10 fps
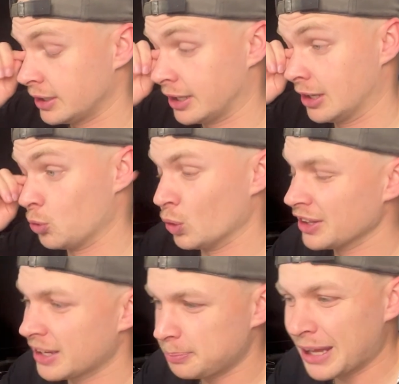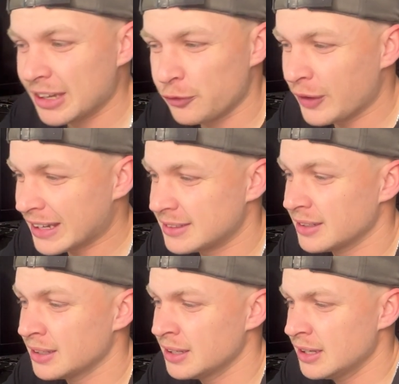Will that play a
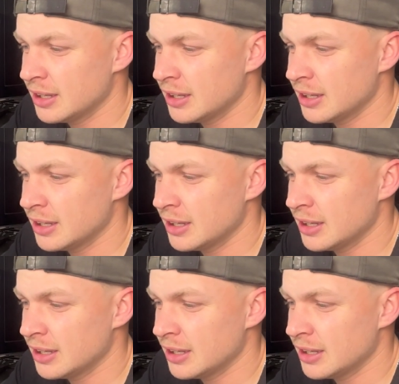factor?